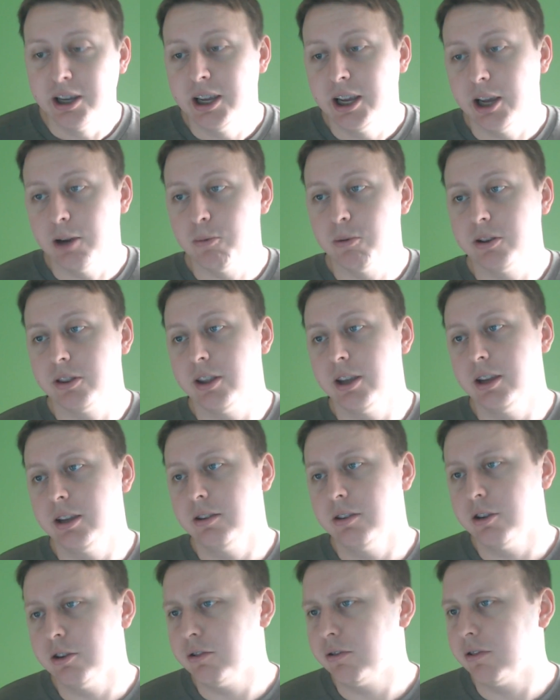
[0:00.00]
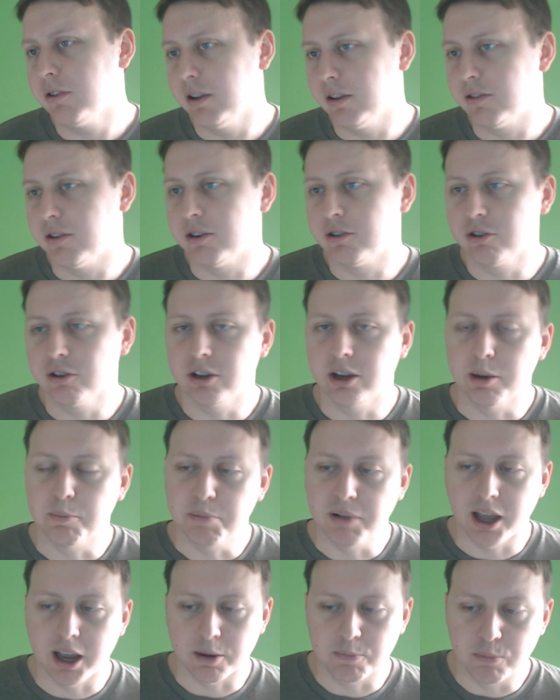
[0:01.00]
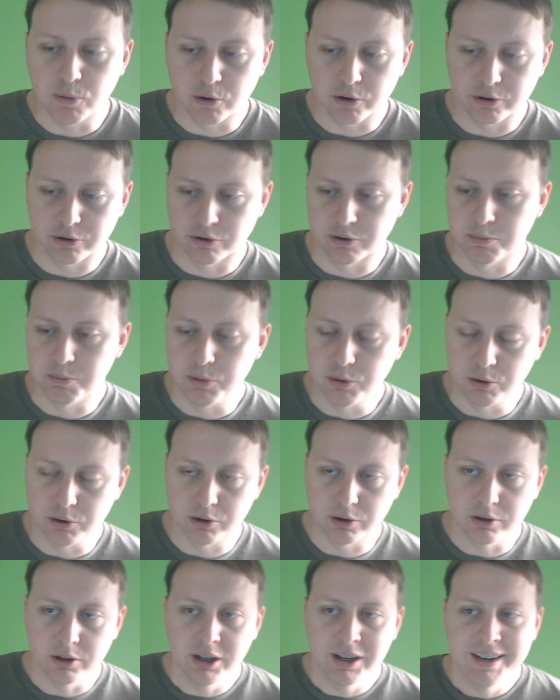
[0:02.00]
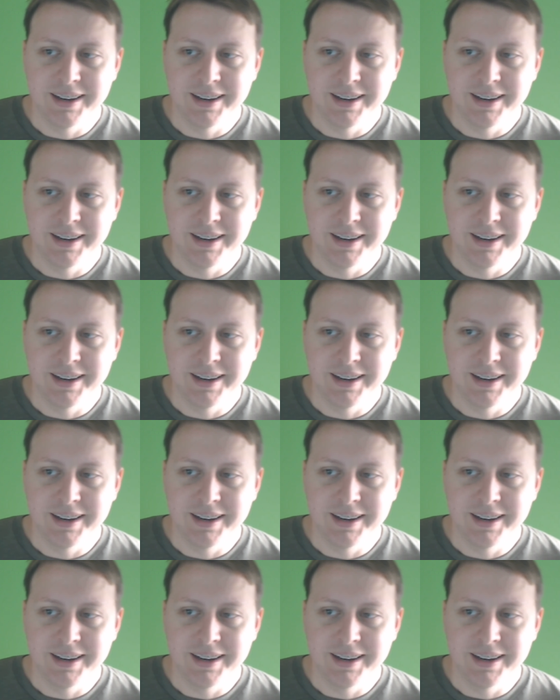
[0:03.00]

And what they, there's essentially a Blackboard or a Moodle.